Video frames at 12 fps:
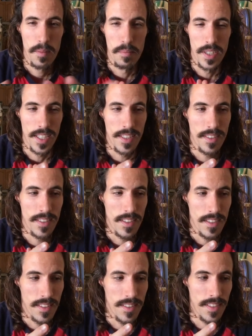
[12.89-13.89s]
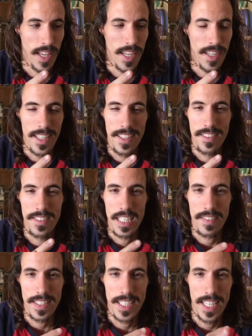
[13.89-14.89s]
but it's set in
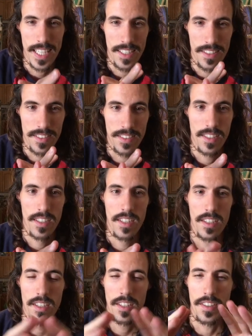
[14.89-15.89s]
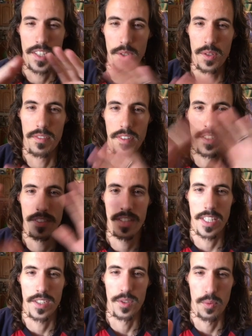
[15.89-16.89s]
Stephen King's, the universe
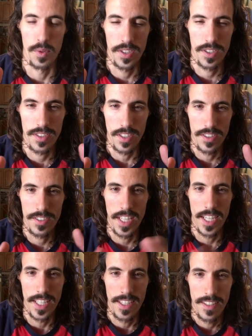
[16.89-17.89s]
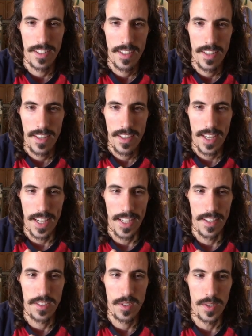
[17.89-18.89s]
that his works are set in.
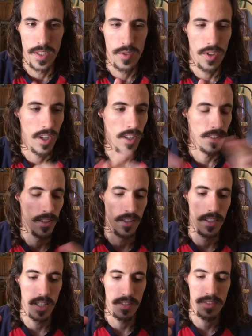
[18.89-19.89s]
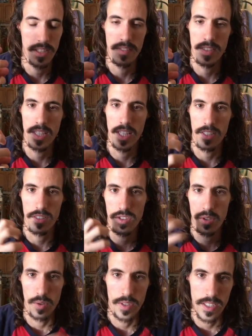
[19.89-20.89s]
And so it draws on a lot of Stephen King
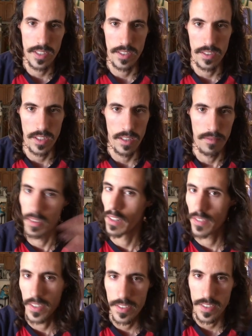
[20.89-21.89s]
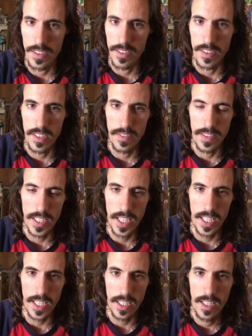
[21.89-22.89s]
stories, there's a lot of references to Stephen
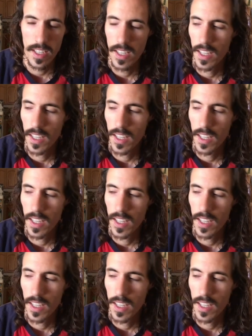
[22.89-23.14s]
King,